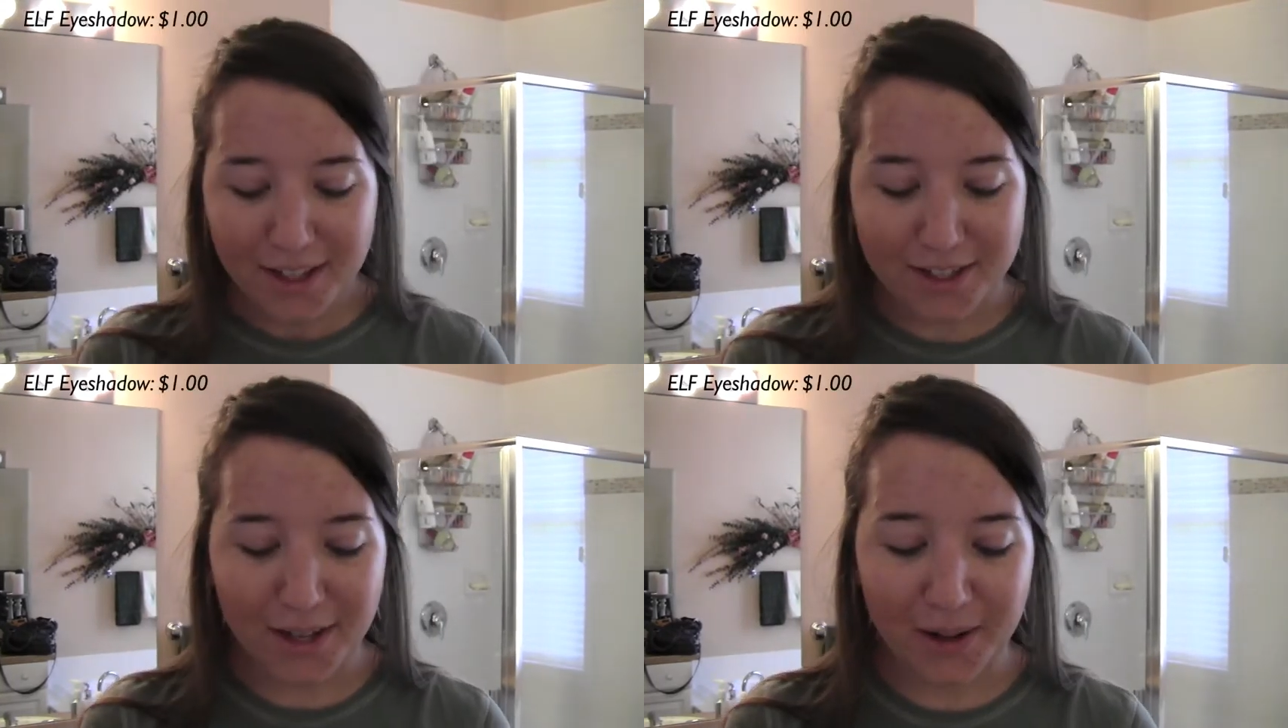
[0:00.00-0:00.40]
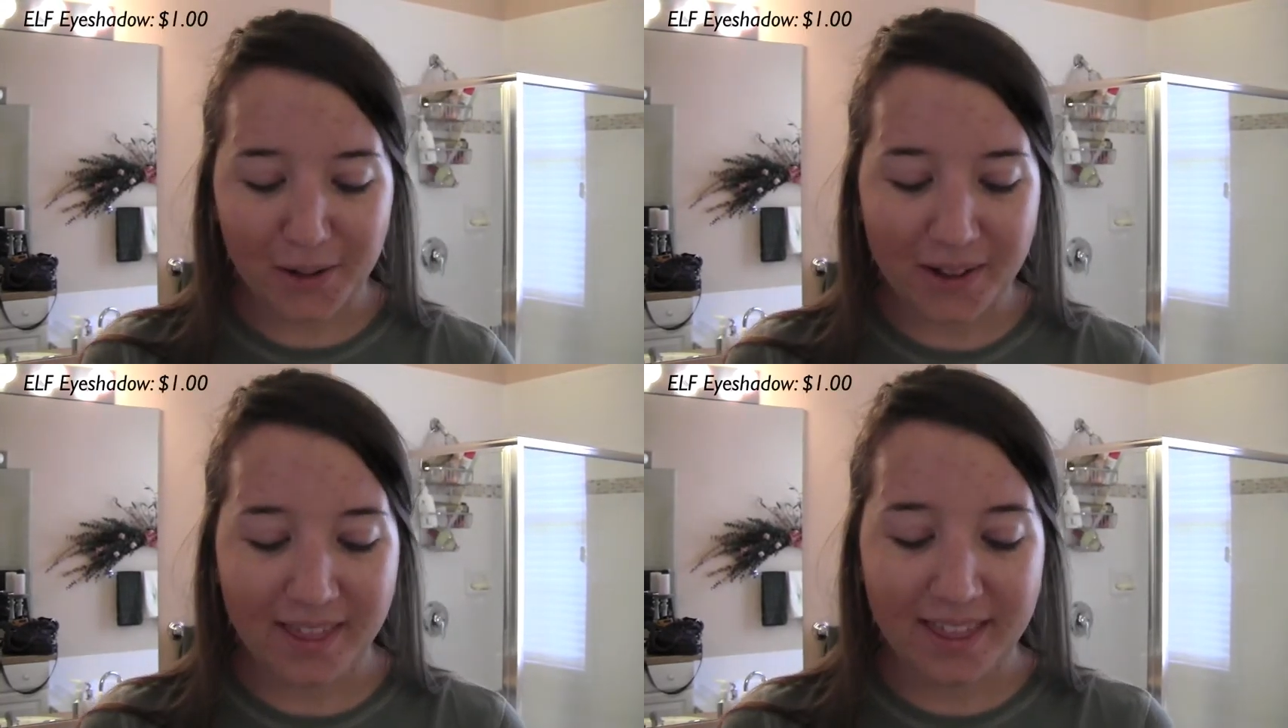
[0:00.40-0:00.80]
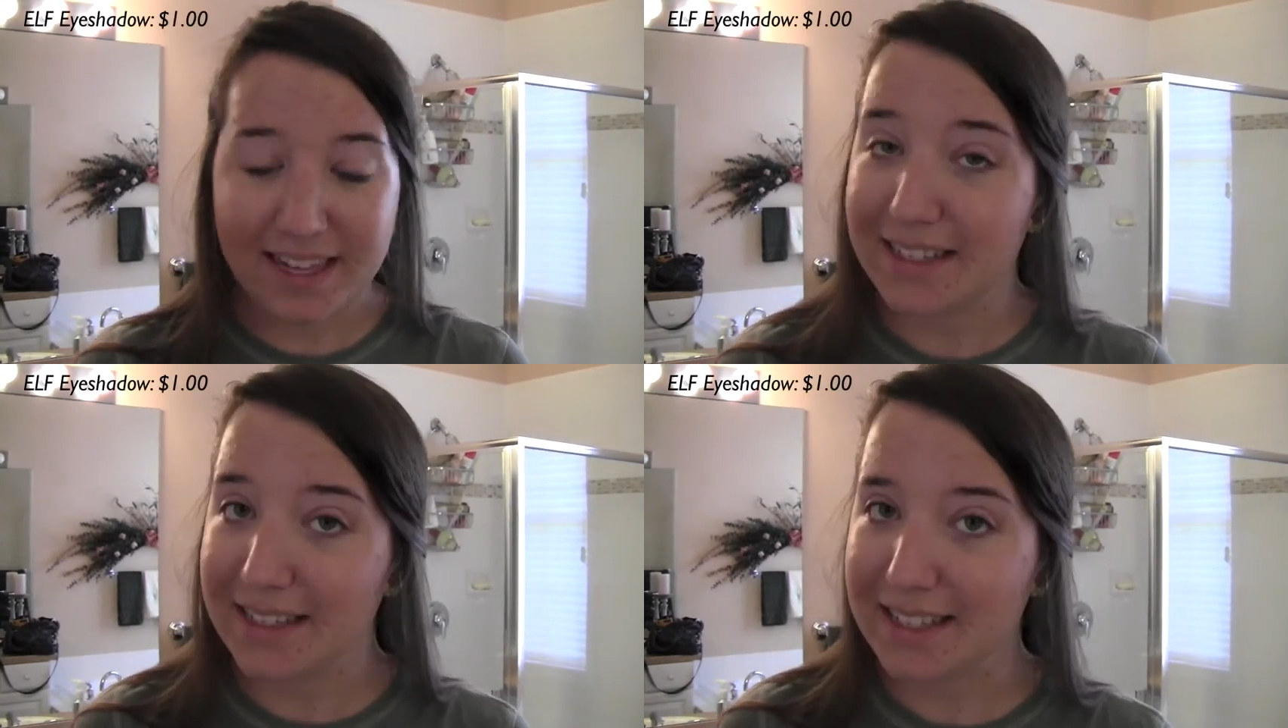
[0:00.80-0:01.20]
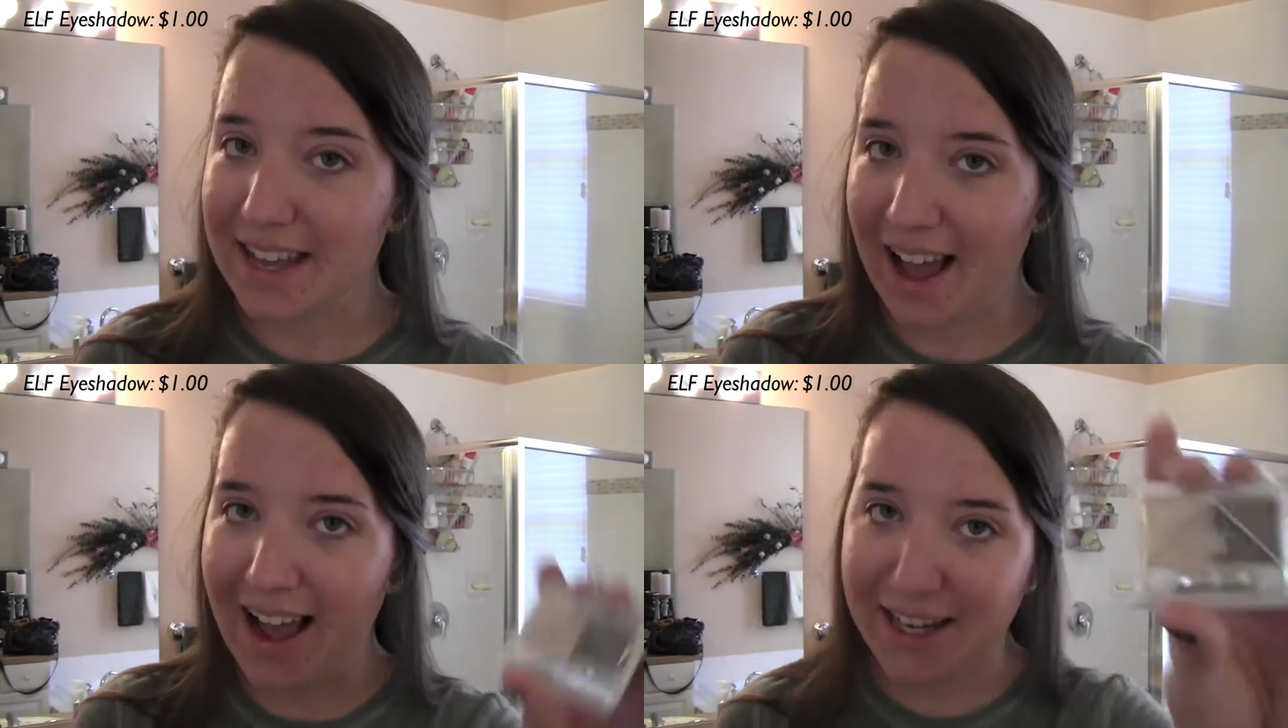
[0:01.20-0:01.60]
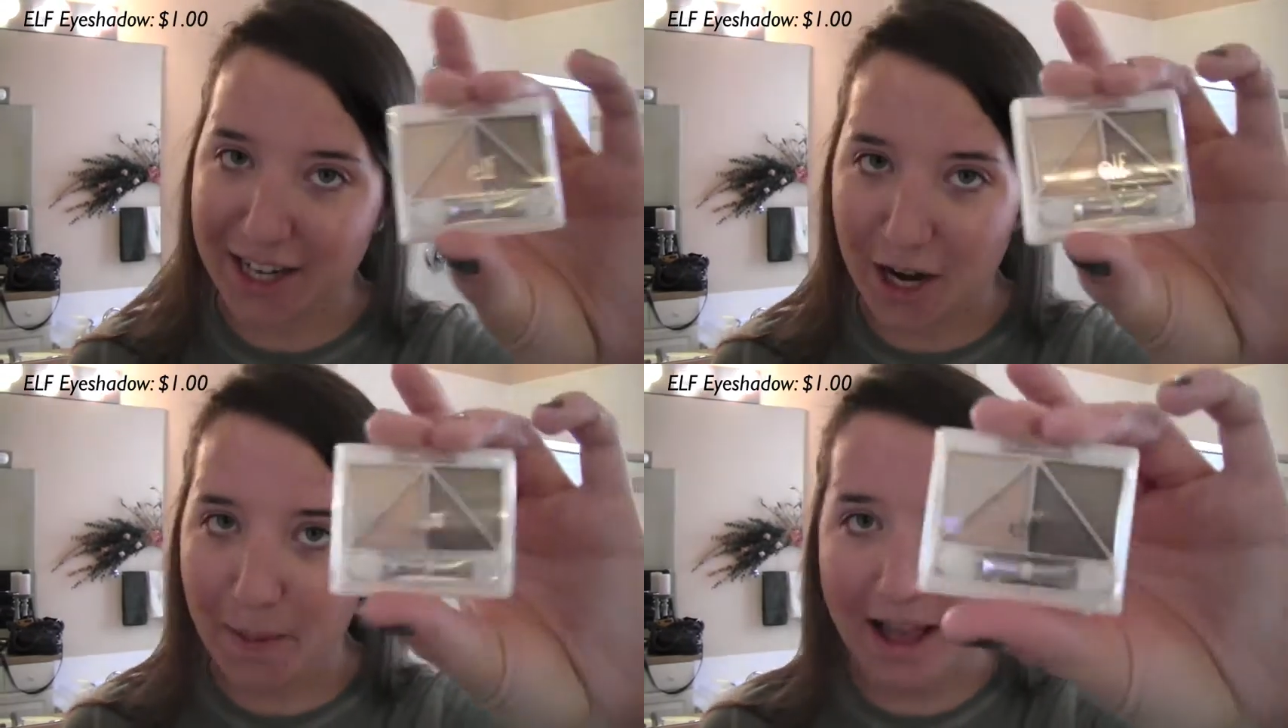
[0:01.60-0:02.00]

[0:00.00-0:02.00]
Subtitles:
So this eyeshadow